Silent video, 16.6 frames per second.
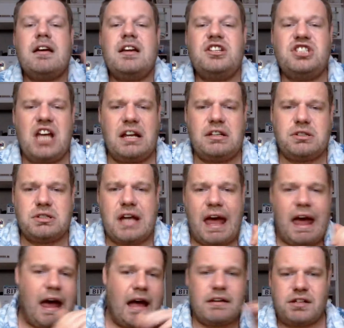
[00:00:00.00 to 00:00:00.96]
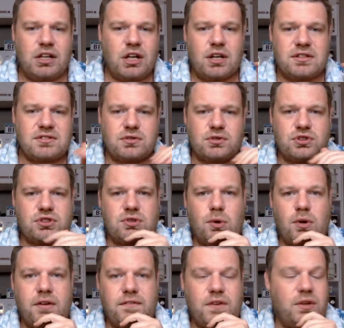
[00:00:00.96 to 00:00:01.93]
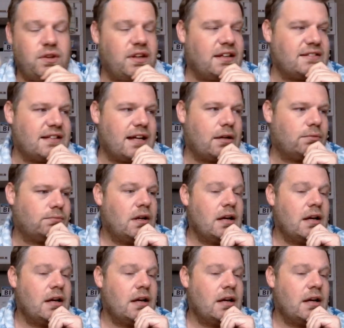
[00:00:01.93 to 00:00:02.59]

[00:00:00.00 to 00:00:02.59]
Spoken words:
chat to dad, sort a few things out.